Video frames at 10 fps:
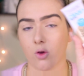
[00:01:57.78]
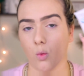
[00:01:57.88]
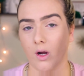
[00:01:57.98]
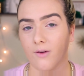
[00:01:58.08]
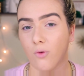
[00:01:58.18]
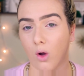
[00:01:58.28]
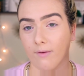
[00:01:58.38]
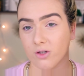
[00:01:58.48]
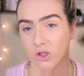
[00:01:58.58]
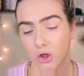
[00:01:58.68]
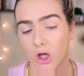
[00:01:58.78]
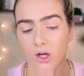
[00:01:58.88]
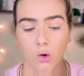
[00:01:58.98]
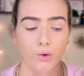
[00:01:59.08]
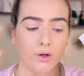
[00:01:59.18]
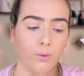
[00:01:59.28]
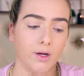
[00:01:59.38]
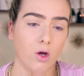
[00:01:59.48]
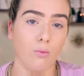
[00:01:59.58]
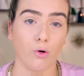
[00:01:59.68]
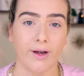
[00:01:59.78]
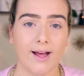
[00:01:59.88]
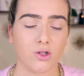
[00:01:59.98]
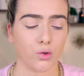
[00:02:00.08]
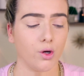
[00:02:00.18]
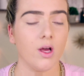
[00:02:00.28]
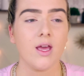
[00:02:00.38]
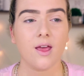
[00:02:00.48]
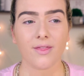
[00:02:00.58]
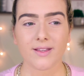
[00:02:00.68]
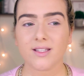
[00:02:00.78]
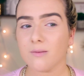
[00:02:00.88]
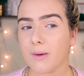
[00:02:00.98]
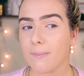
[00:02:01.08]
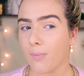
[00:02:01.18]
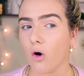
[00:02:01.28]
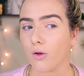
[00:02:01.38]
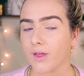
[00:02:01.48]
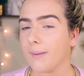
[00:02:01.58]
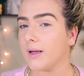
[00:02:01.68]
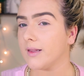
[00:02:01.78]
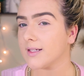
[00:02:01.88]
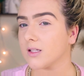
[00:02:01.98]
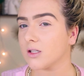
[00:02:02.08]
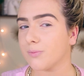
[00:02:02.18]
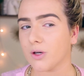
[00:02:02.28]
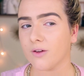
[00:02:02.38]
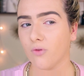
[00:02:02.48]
if you want a full coverage look or do you want to go more natural. This could be both. I mean, this looks pretty